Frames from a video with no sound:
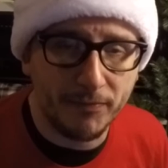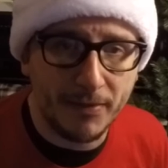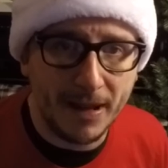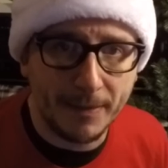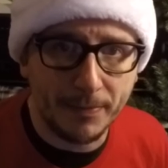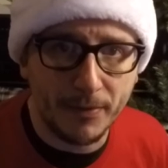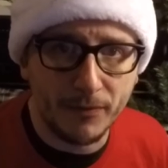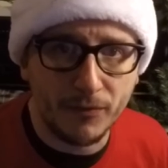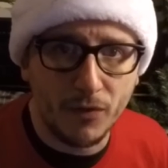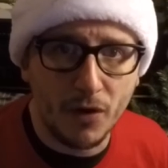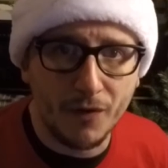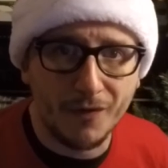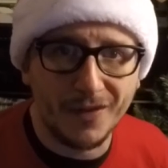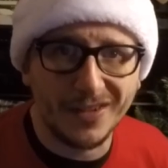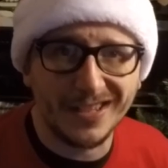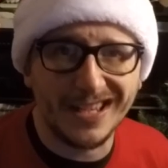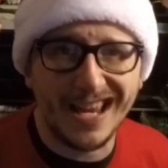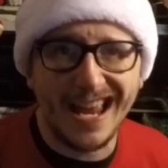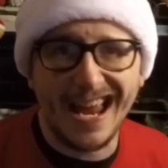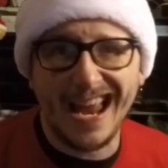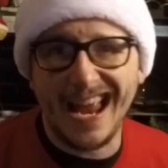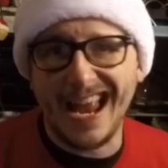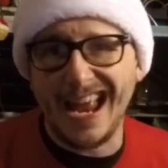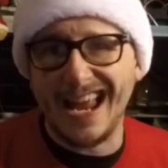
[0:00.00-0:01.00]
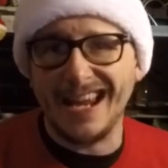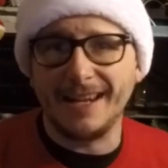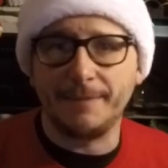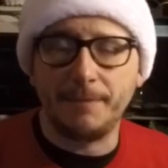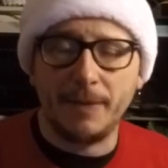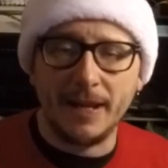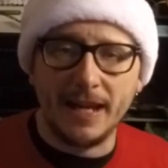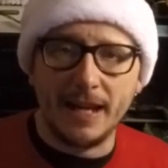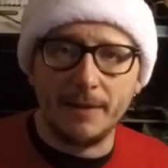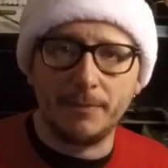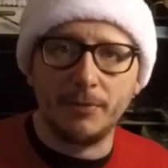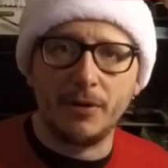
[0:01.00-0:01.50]
Blackburn Rovers and
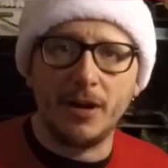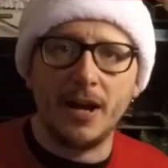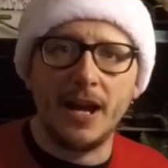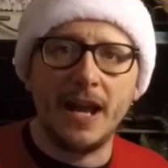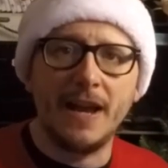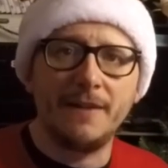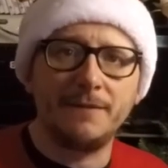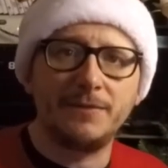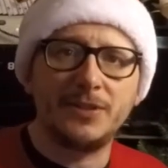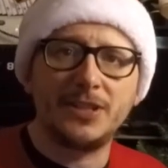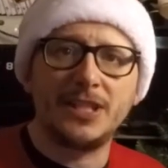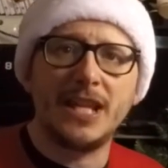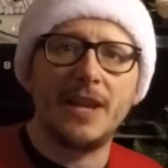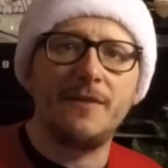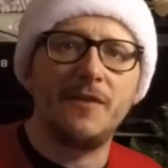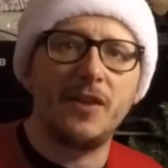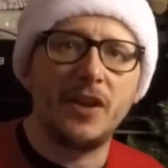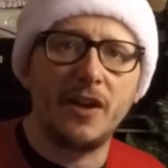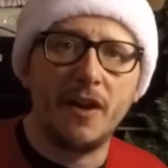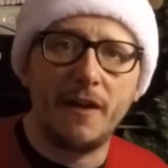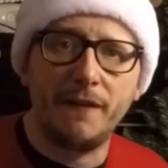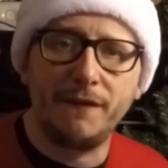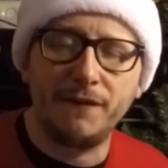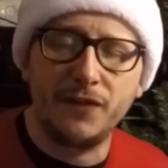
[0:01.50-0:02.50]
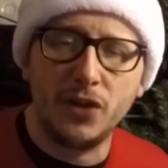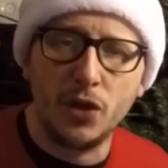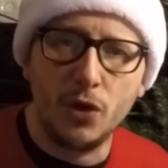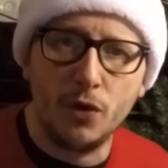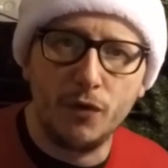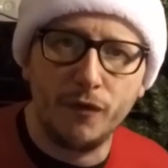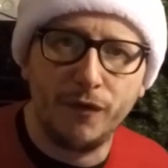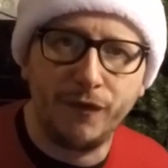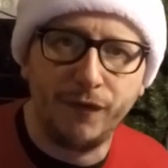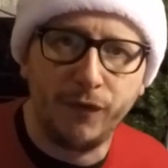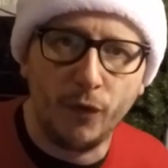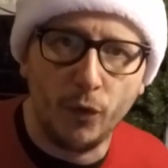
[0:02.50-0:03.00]
Peterborough. I am saving a
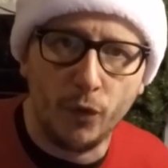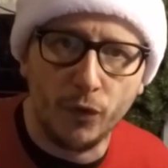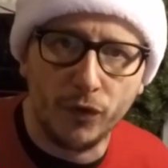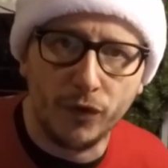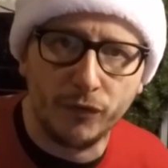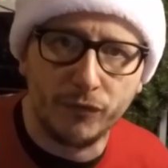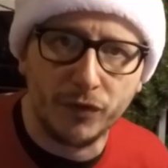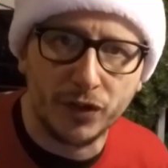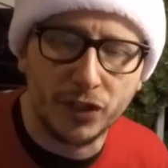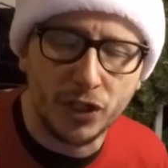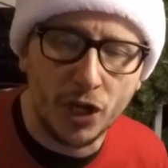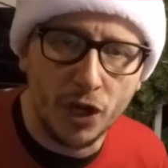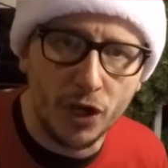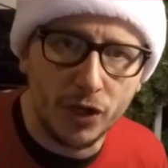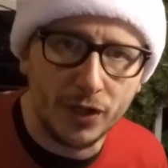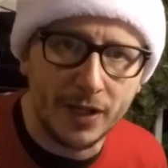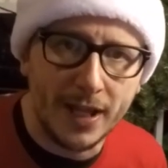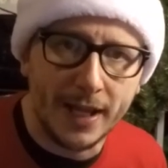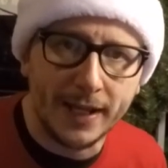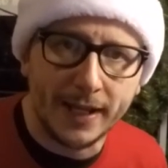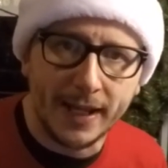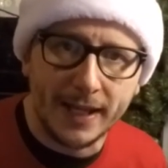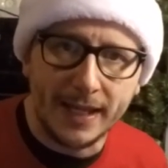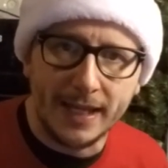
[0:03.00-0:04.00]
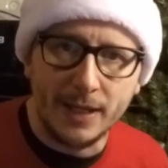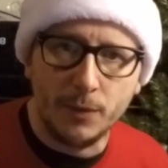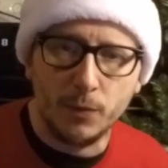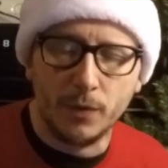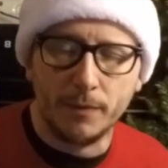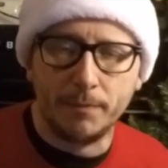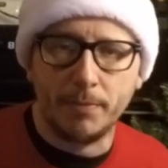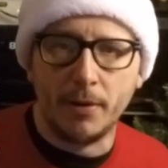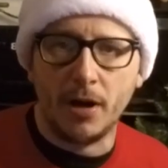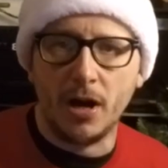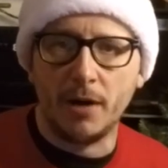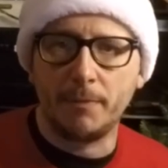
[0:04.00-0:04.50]
few for the return leg at
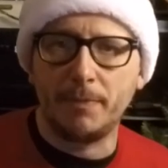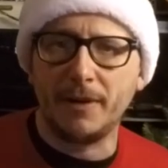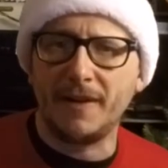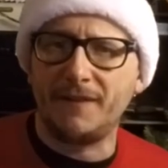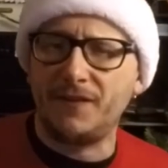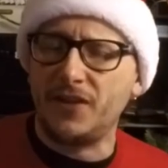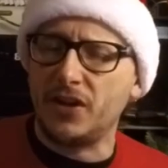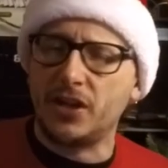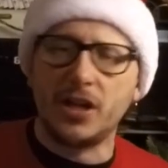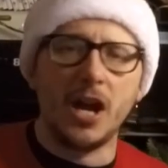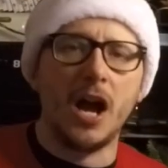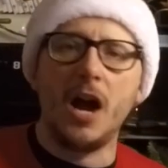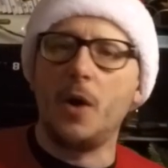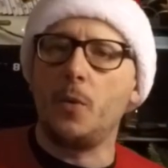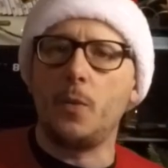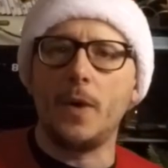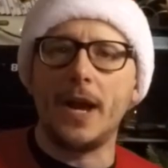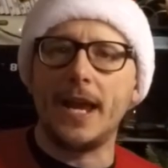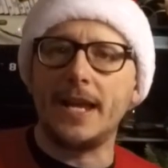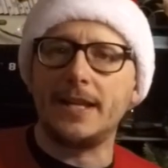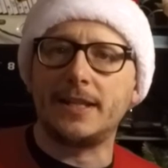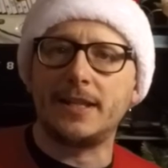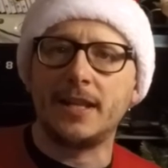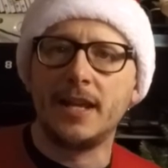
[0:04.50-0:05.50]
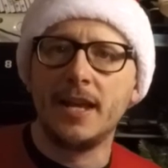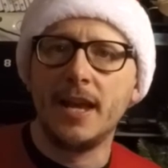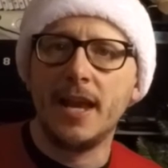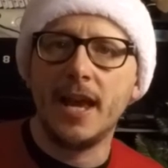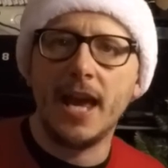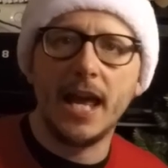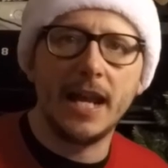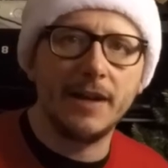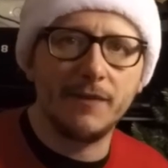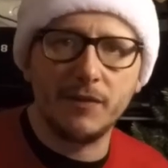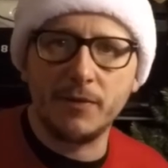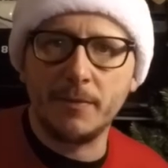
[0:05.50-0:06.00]
Ewood Park. But if you can't wait,
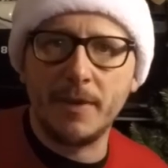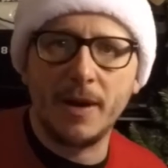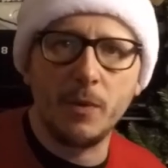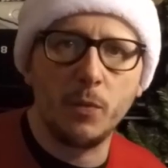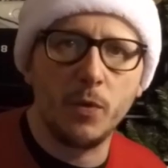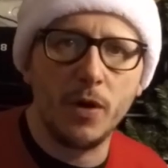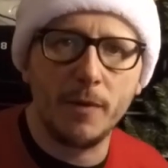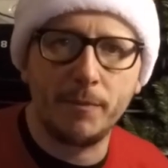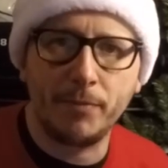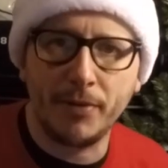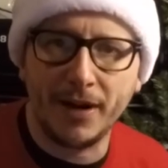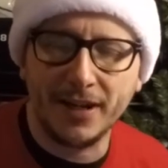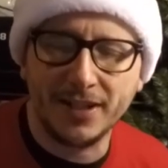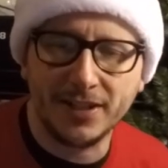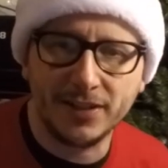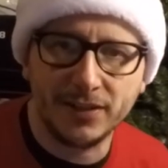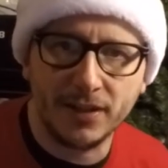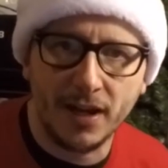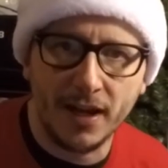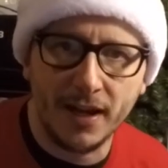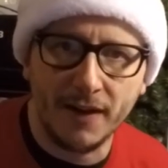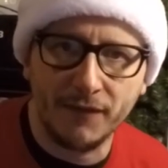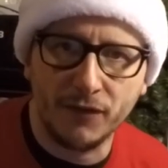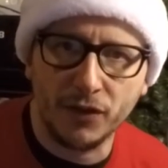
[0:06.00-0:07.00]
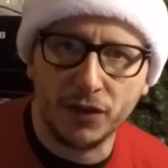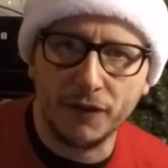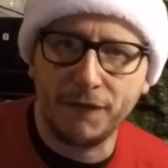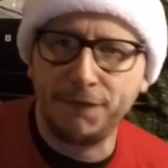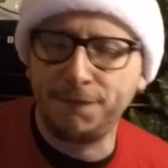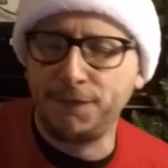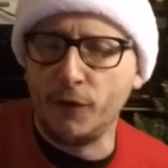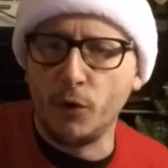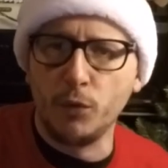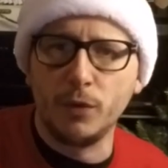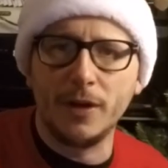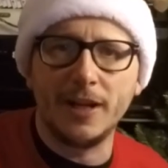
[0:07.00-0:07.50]
head over to my WordPress site. I've got the
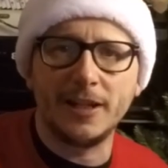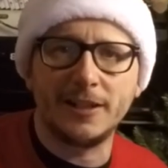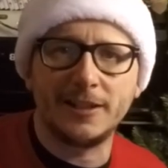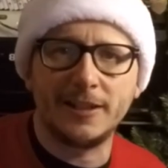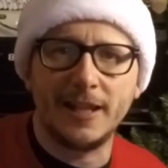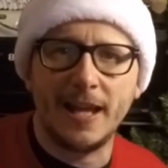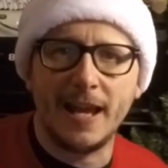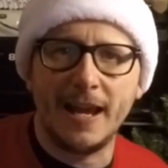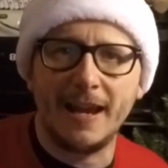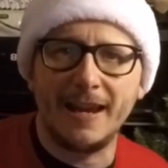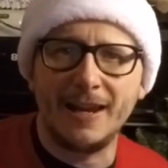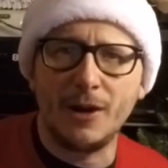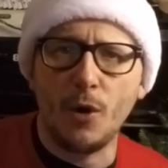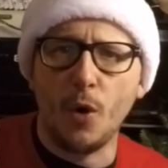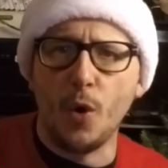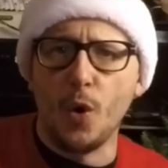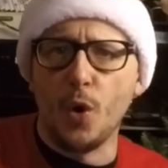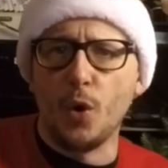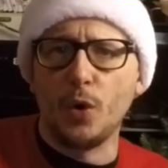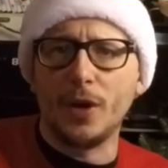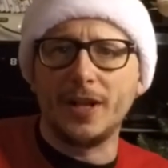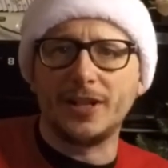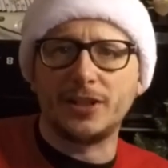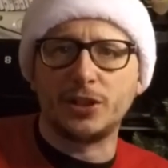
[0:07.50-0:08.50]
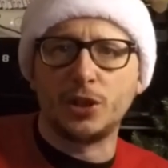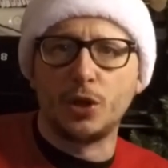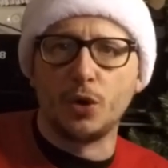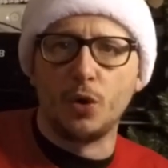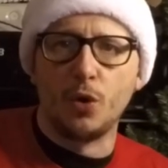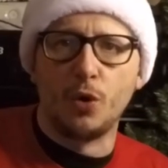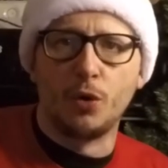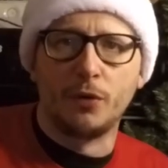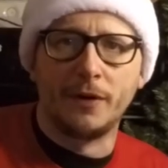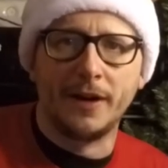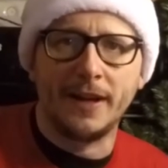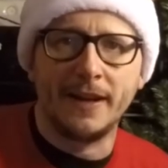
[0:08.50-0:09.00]
full list there in all its
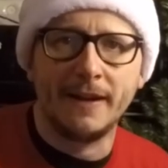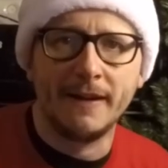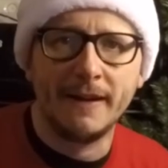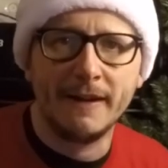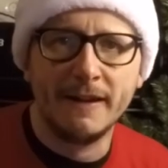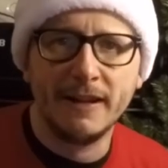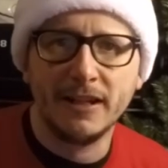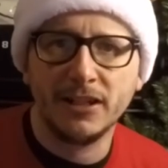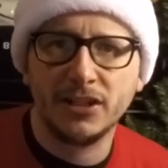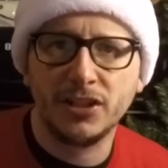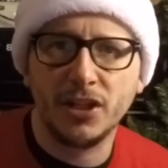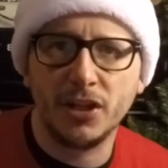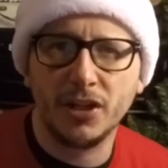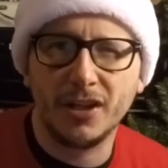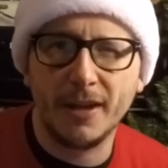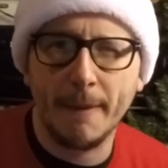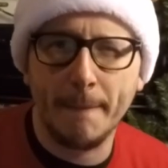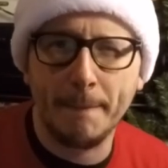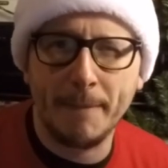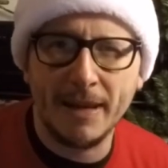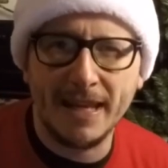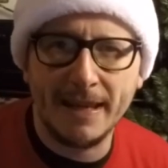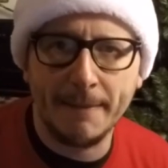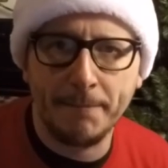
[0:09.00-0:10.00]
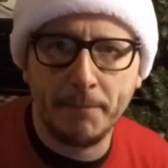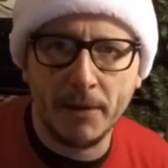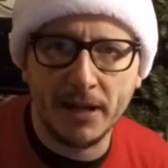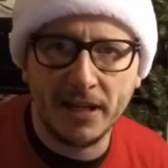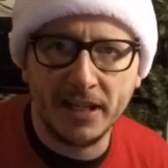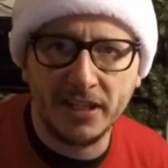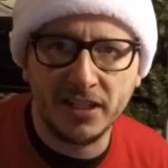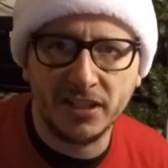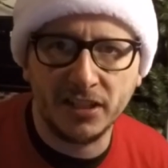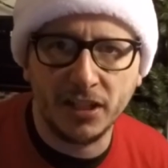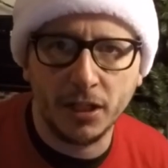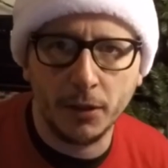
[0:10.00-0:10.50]
glory. So you can beat your
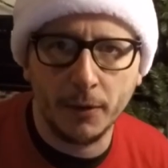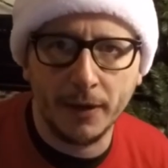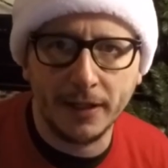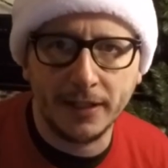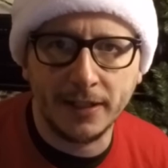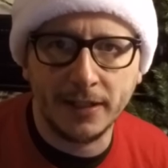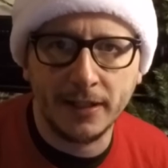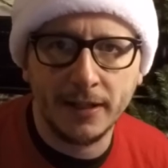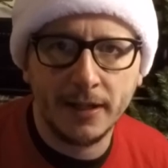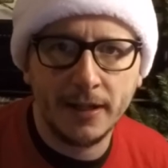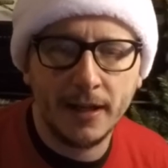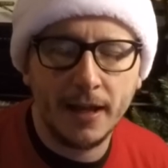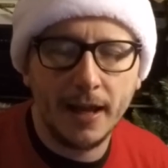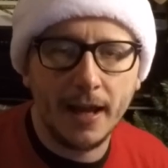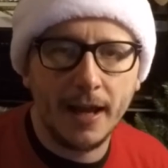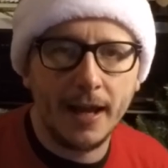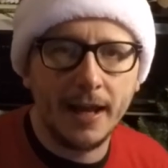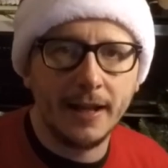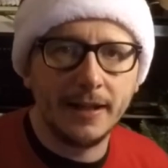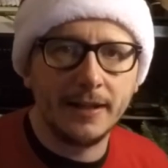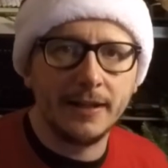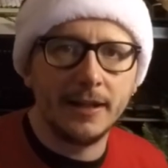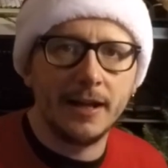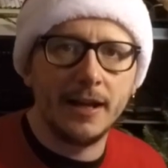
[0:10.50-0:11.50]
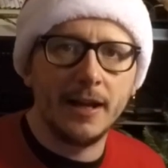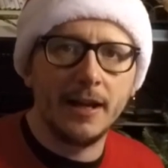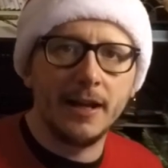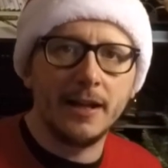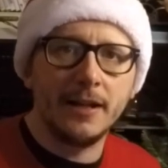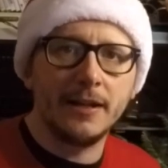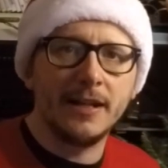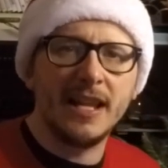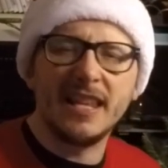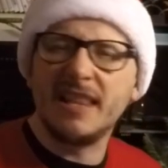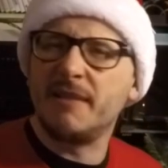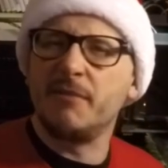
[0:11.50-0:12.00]
buddies to it and
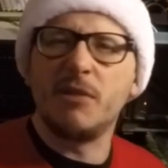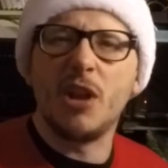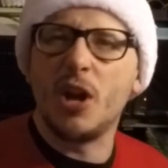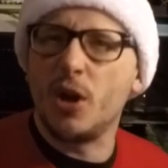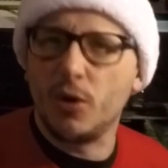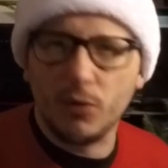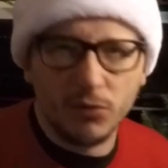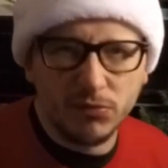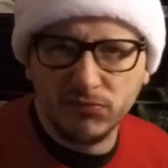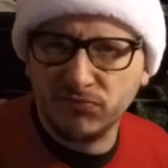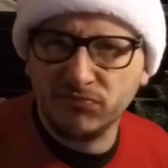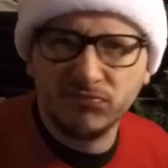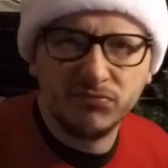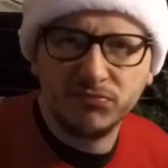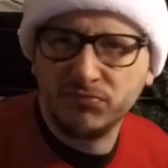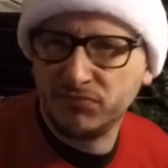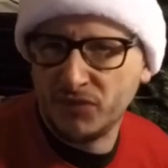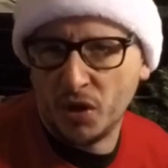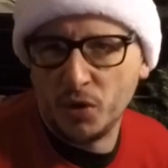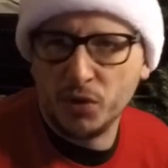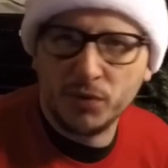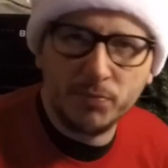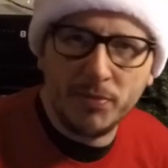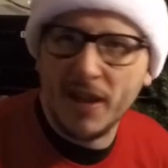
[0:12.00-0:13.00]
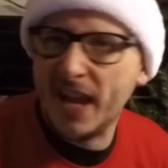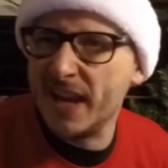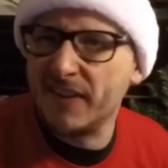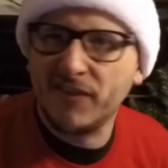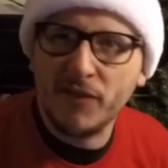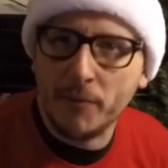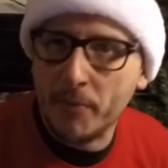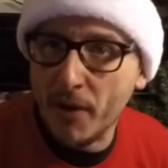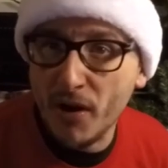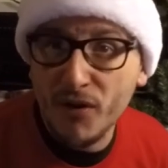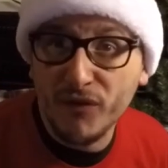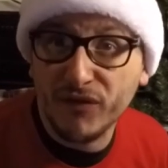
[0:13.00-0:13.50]
let them know who's played
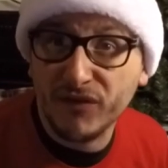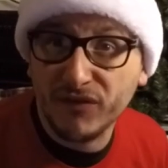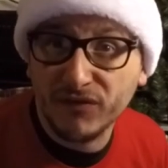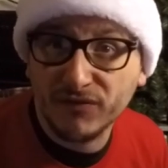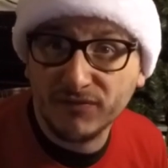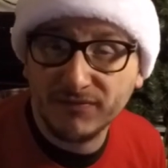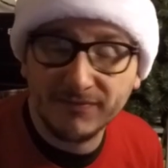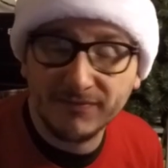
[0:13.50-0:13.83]
for both.